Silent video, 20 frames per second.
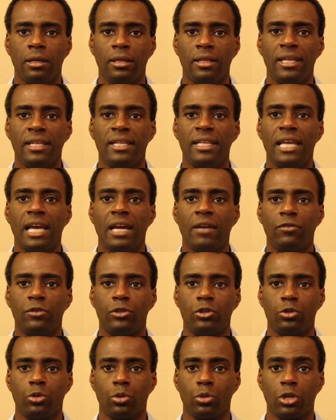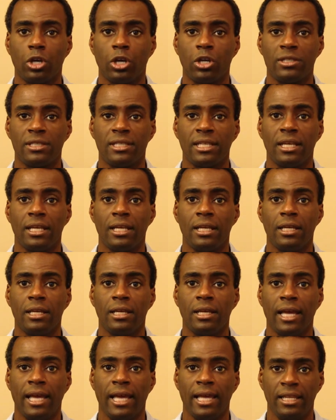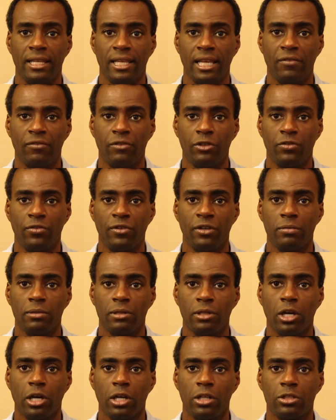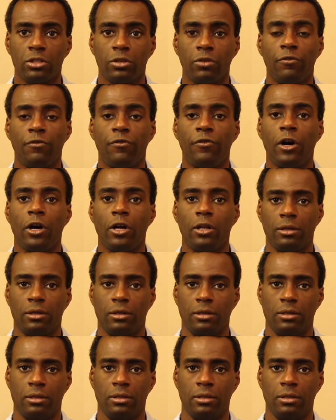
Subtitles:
then the average total cost and the average variable cost fall.